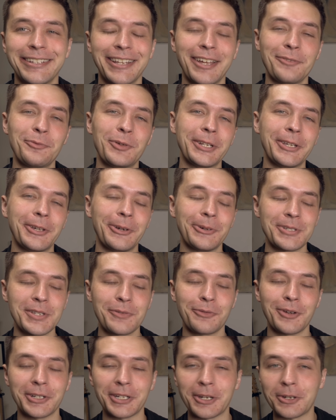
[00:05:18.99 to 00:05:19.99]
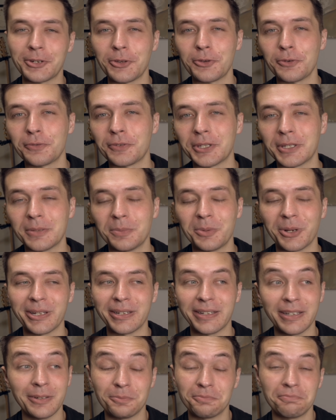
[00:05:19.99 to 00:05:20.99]
That video is fun and goofy,
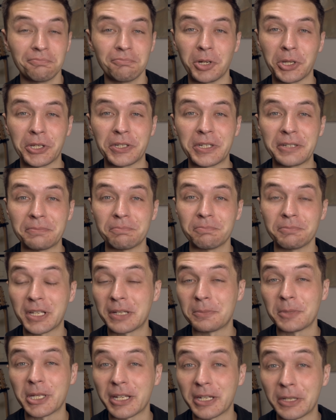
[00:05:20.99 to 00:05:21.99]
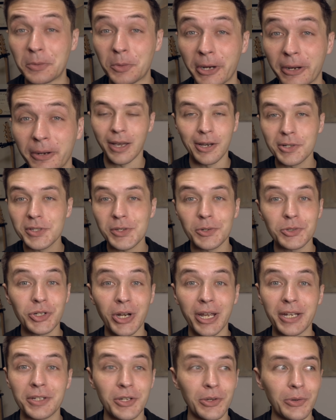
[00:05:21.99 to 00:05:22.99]
but it really didn't get me anywhere. I also
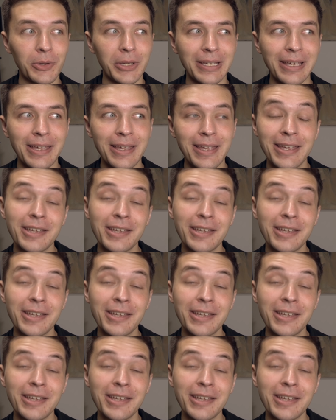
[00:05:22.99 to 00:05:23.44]
tried doing